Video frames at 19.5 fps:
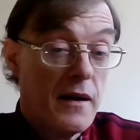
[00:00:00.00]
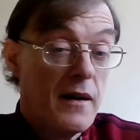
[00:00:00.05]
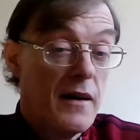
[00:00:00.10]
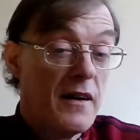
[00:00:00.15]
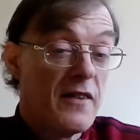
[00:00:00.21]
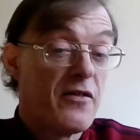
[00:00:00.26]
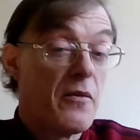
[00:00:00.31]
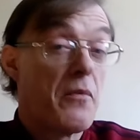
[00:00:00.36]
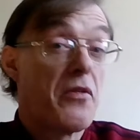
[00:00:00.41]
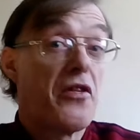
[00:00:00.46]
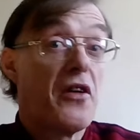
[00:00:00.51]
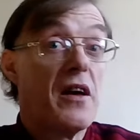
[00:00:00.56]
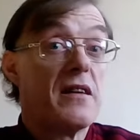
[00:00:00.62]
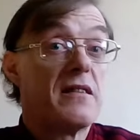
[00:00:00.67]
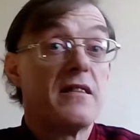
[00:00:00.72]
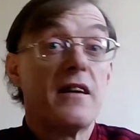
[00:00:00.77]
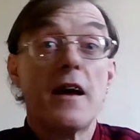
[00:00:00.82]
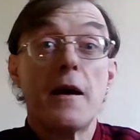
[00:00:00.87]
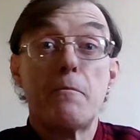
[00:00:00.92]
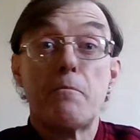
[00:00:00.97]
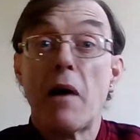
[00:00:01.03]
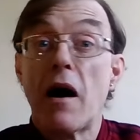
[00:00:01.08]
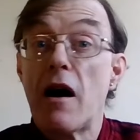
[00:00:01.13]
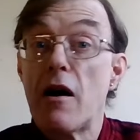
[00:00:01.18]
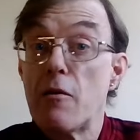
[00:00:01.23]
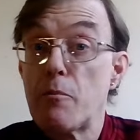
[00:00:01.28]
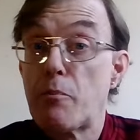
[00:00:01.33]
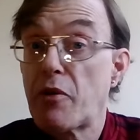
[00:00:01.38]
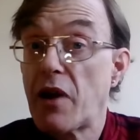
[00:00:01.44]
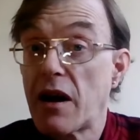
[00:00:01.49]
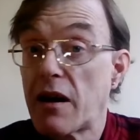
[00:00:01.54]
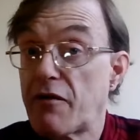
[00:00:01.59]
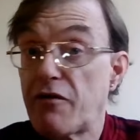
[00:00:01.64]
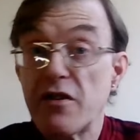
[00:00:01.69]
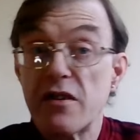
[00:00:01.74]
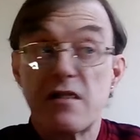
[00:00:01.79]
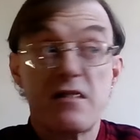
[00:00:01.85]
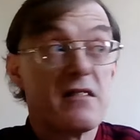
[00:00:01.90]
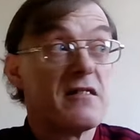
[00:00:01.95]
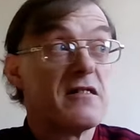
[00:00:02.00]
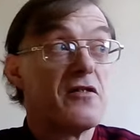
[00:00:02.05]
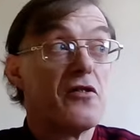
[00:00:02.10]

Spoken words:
From £38 breakfasts